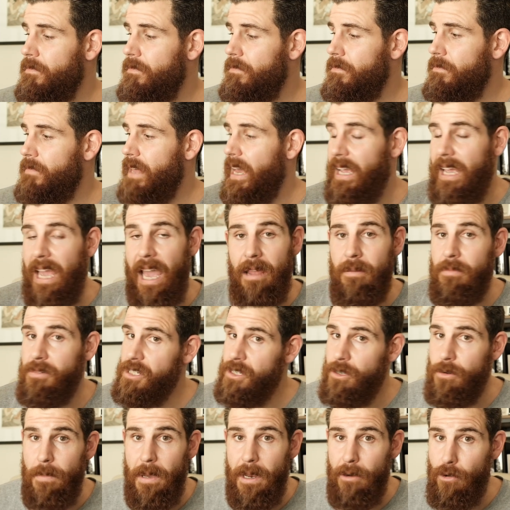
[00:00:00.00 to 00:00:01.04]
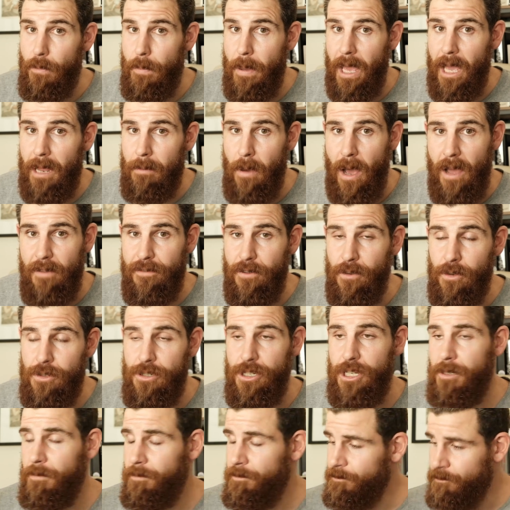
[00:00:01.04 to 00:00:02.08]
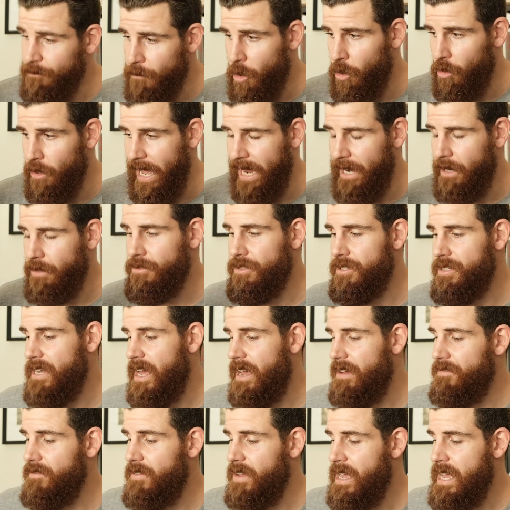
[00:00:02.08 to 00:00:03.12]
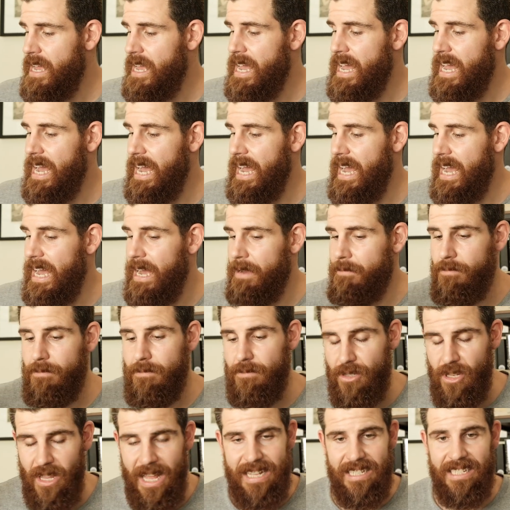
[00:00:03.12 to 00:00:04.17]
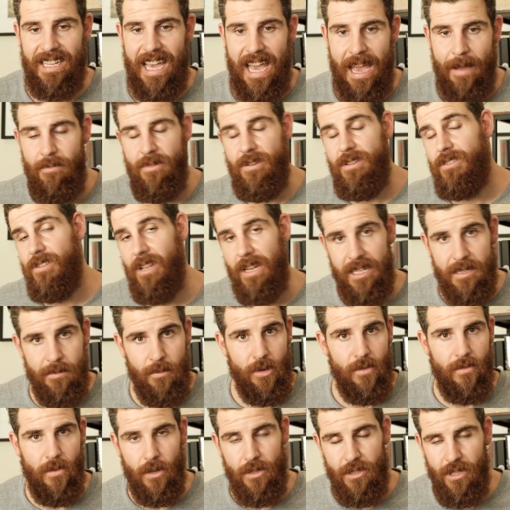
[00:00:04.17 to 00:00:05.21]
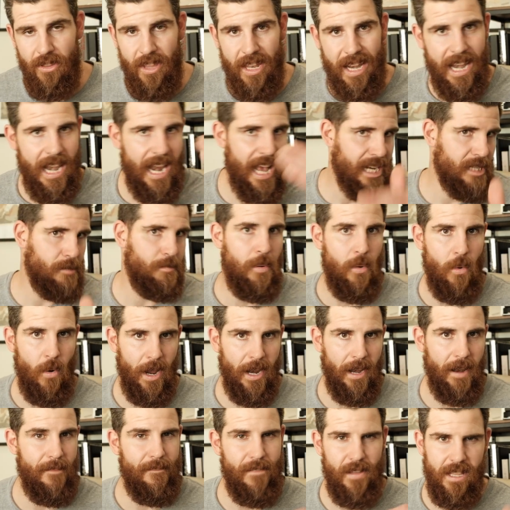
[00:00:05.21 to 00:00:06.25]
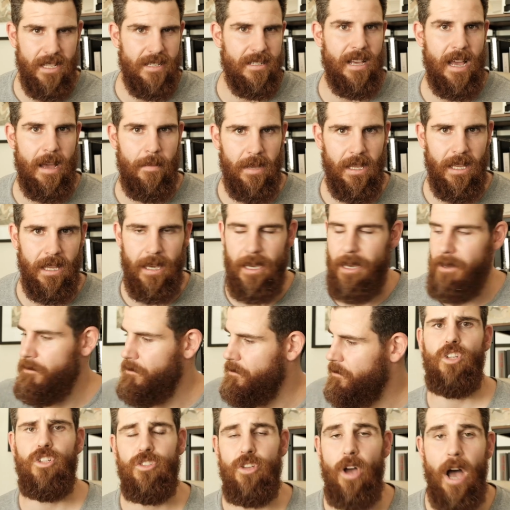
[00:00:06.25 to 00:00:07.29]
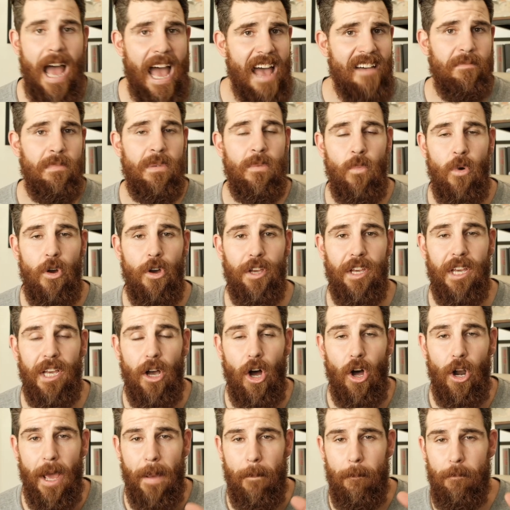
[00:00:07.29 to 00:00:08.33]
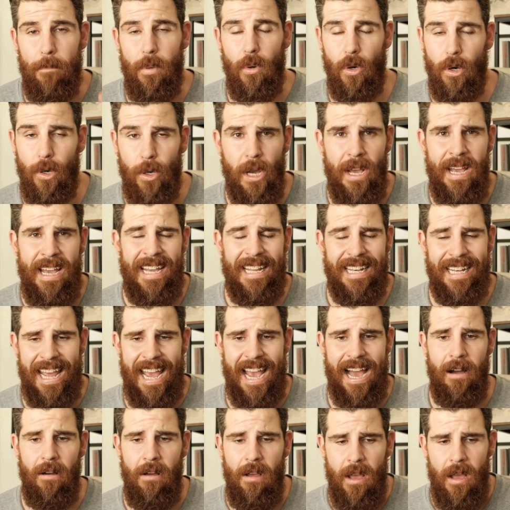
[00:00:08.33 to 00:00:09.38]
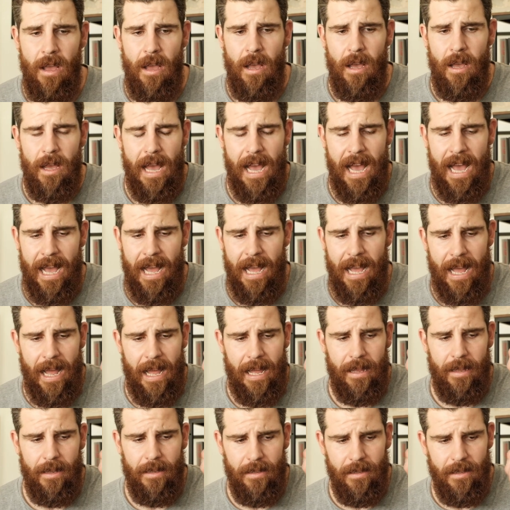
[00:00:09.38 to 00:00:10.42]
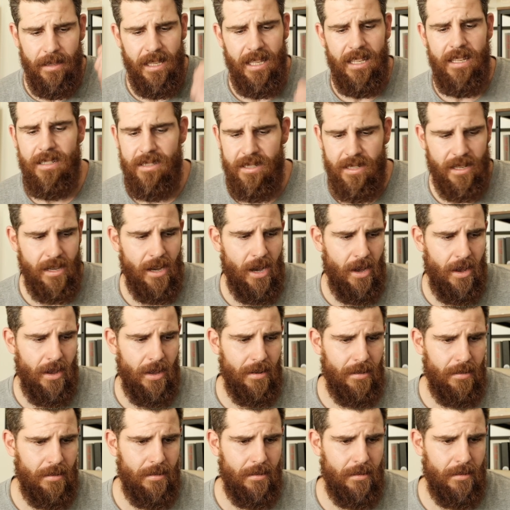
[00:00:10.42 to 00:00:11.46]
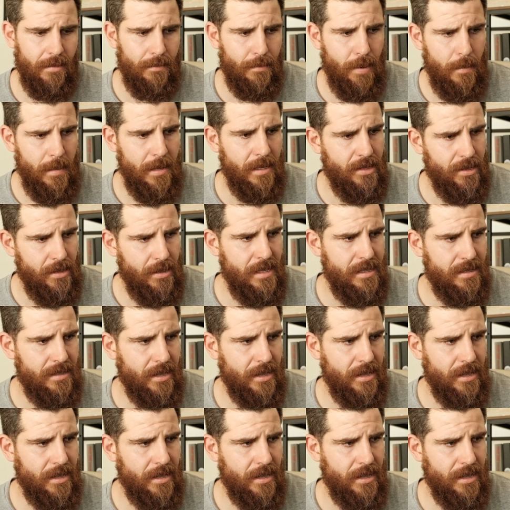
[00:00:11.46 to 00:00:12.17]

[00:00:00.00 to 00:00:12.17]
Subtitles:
they can still be repaired by Fuji, all that good stuff. So that's cameras, so let's move on to the next point for this coming year. So I have been working on a book. Now, years ago, probably 2 years